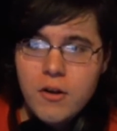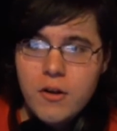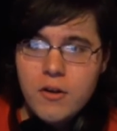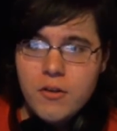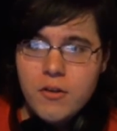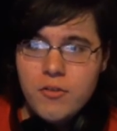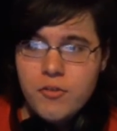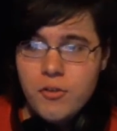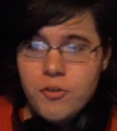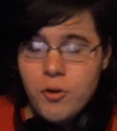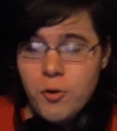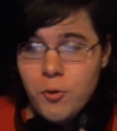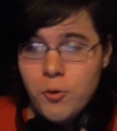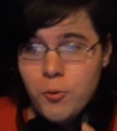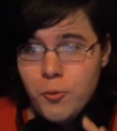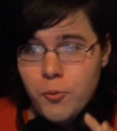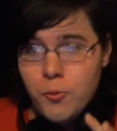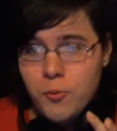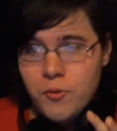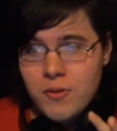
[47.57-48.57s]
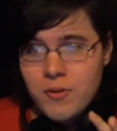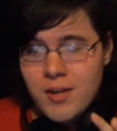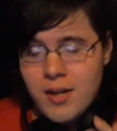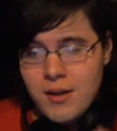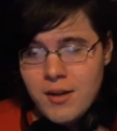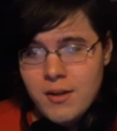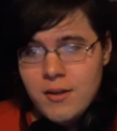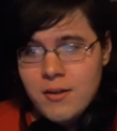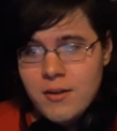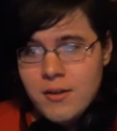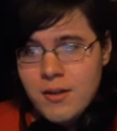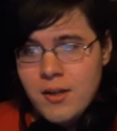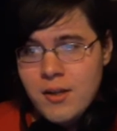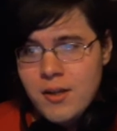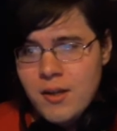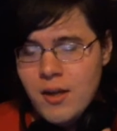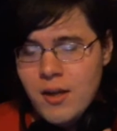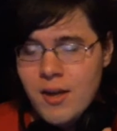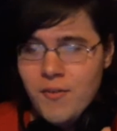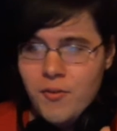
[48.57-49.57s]
So
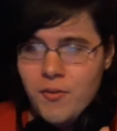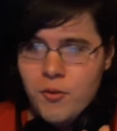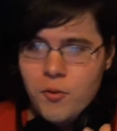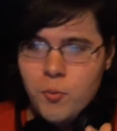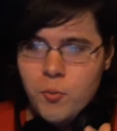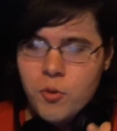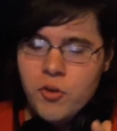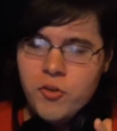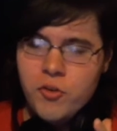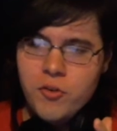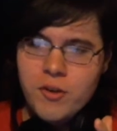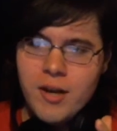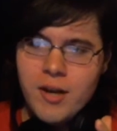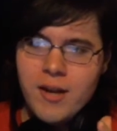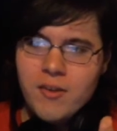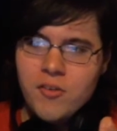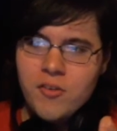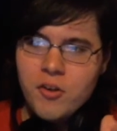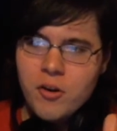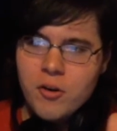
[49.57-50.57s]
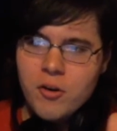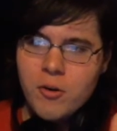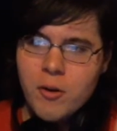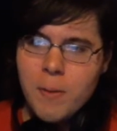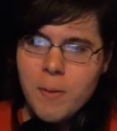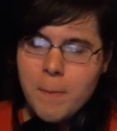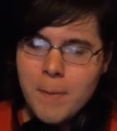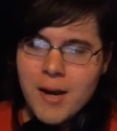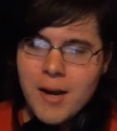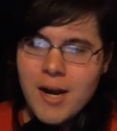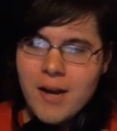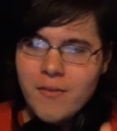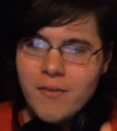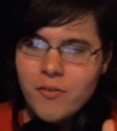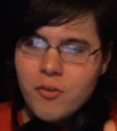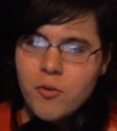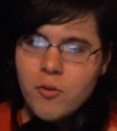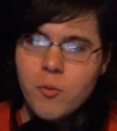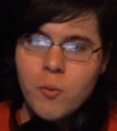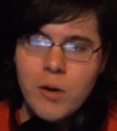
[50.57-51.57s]
technically, if you once you guys are a mod
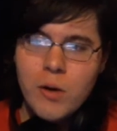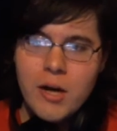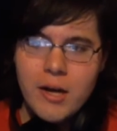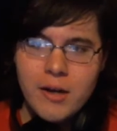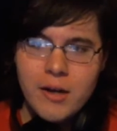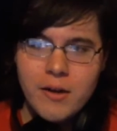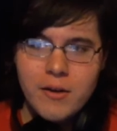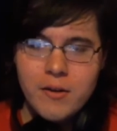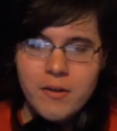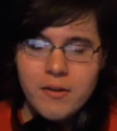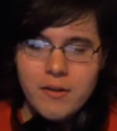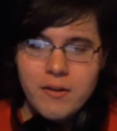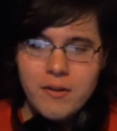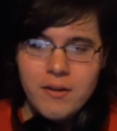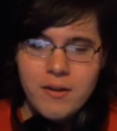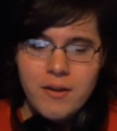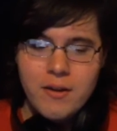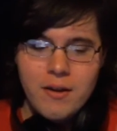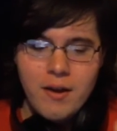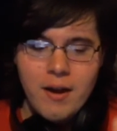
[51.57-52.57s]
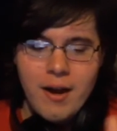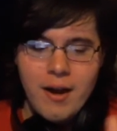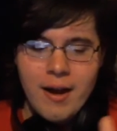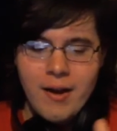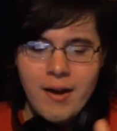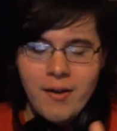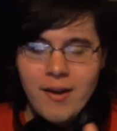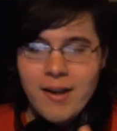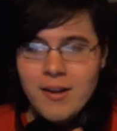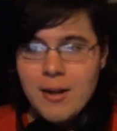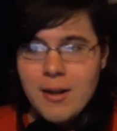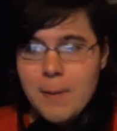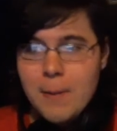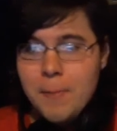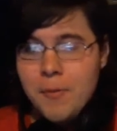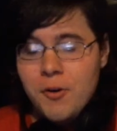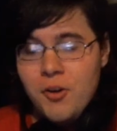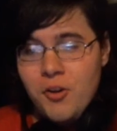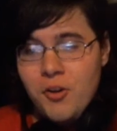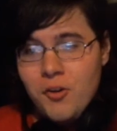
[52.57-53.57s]
for a while, I'll end up
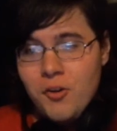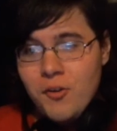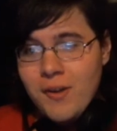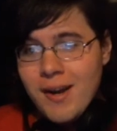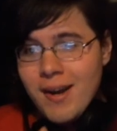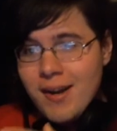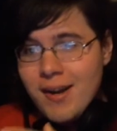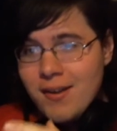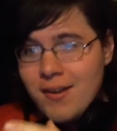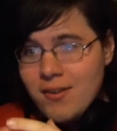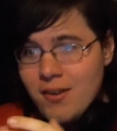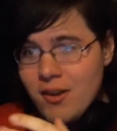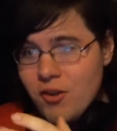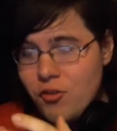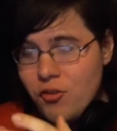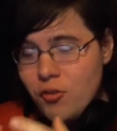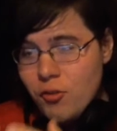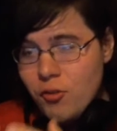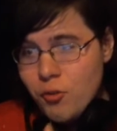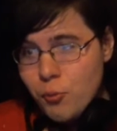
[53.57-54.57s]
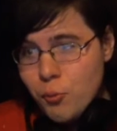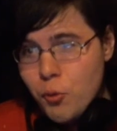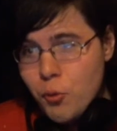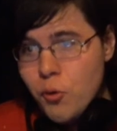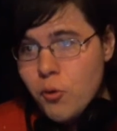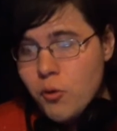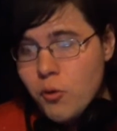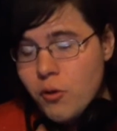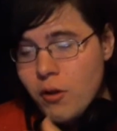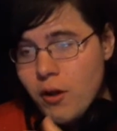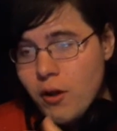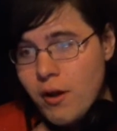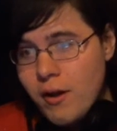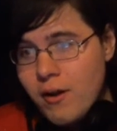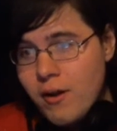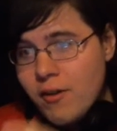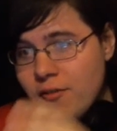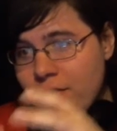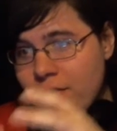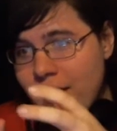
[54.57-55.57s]
putting you guys into the role
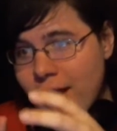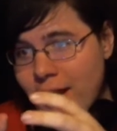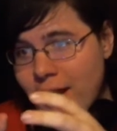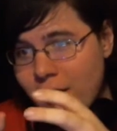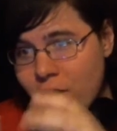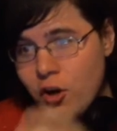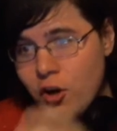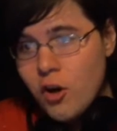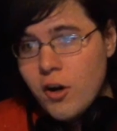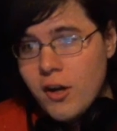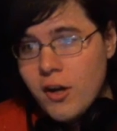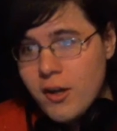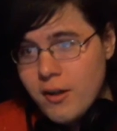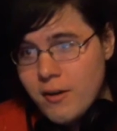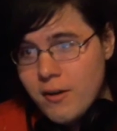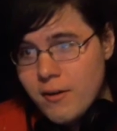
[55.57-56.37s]
of a guardian.